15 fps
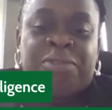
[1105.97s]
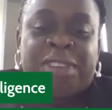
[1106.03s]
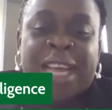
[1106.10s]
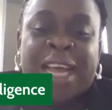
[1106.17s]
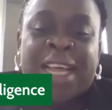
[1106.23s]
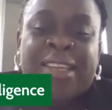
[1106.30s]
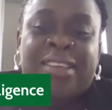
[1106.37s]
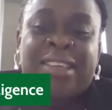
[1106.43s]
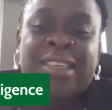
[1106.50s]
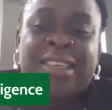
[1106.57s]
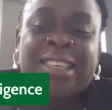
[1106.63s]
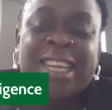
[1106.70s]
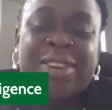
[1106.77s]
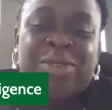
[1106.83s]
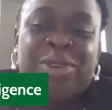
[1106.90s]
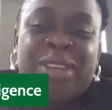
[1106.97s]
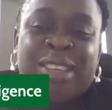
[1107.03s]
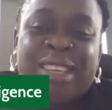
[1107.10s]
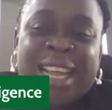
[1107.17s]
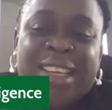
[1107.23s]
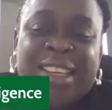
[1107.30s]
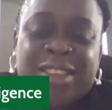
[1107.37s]
of that, there
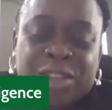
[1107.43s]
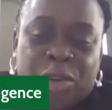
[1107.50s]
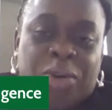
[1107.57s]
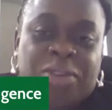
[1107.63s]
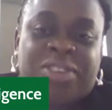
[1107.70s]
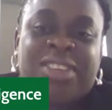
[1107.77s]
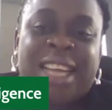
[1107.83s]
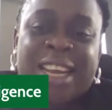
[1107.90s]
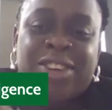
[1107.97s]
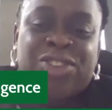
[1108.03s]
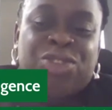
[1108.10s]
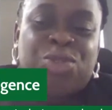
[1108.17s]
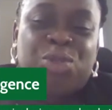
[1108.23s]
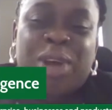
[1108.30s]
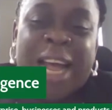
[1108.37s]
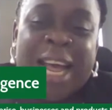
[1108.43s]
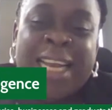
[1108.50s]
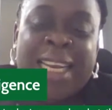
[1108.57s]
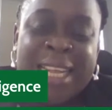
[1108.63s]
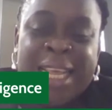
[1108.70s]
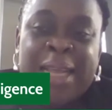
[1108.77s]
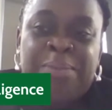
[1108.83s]
is that thought that you are
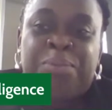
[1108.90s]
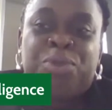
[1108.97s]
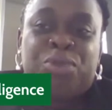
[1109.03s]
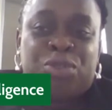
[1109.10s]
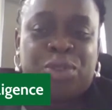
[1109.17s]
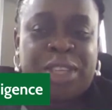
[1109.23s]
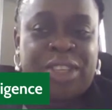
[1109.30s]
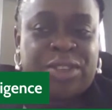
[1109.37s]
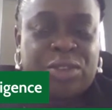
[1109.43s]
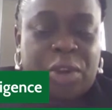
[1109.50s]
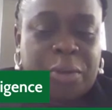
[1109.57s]
liable to these